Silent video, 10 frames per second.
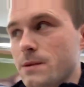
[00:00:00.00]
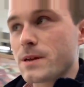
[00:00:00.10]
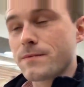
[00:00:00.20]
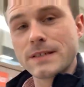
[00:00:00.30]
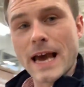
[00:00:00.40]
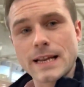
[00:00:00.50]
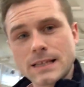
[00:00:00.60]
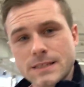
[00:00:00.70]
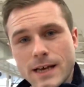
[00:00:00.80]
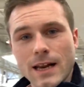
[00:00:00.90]
a bit of a
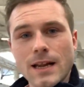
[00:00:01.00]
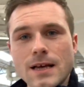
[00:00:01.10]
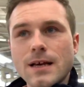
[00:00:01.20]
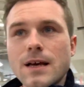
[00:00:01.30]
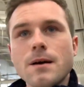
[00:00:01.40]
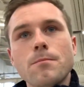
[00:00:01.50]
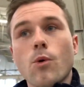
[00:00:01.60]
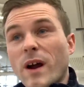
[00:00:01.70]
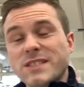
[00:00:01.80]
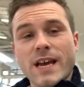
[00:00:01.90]
dent still,
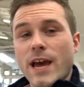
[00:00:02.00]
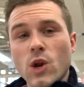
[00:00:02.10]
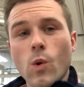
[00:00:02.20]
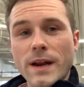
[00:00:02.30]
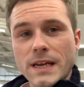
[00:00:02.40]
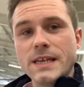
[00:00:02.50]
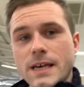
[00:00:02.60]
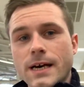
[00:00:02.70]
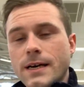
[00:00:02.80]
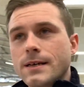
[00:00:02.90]
but once again nowhere
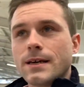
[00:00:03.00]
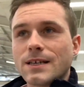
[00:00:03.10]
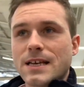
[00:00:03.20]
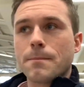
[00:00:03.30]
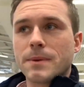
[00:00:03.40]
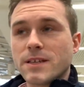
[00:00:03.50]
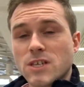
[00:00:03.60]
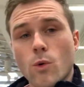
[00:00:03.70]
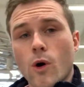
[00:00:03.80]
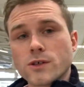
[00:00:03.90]
near as empty
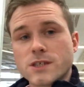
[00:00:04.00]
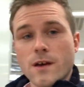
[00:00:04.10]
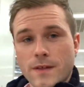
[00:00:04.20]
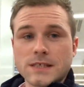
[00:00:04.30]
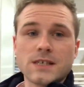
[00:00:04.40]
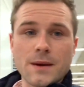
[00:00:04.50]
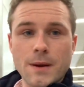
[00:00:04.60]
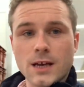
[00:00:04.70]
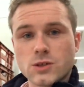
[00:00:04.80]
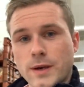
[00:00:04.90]
as it was this
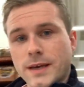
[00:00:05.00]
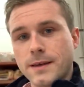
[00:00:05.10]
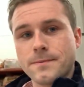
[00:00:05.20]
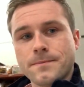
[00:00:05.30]
time last week.